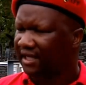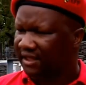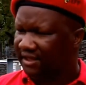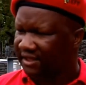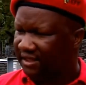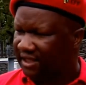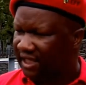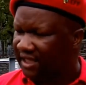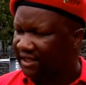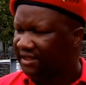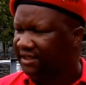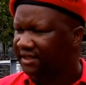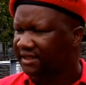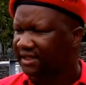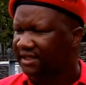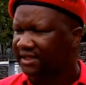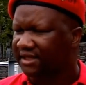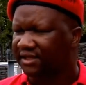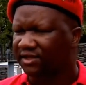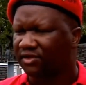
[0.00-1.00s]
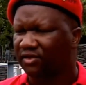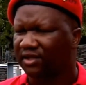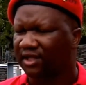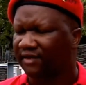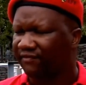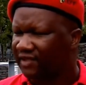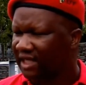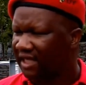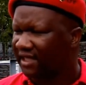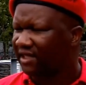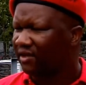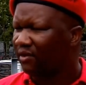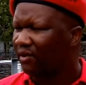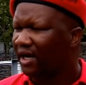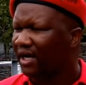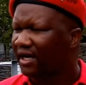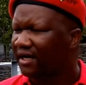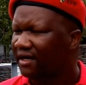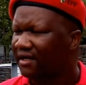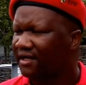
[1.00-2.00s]
and take decisions. So they've done
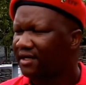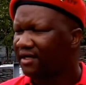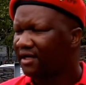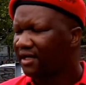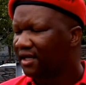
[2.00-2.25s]
the work.